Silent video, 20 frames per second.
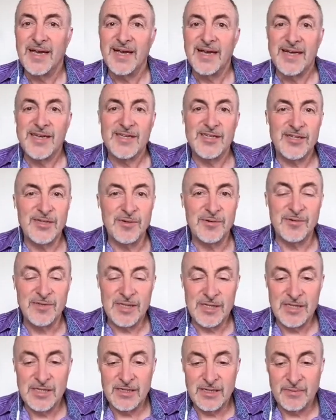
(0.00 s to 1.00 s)
So
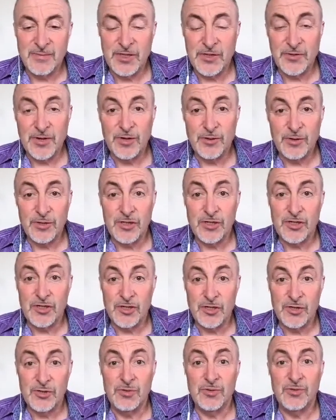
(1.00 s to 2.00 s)
this is number
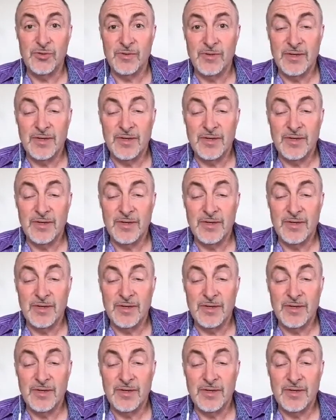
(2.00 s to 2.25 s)
302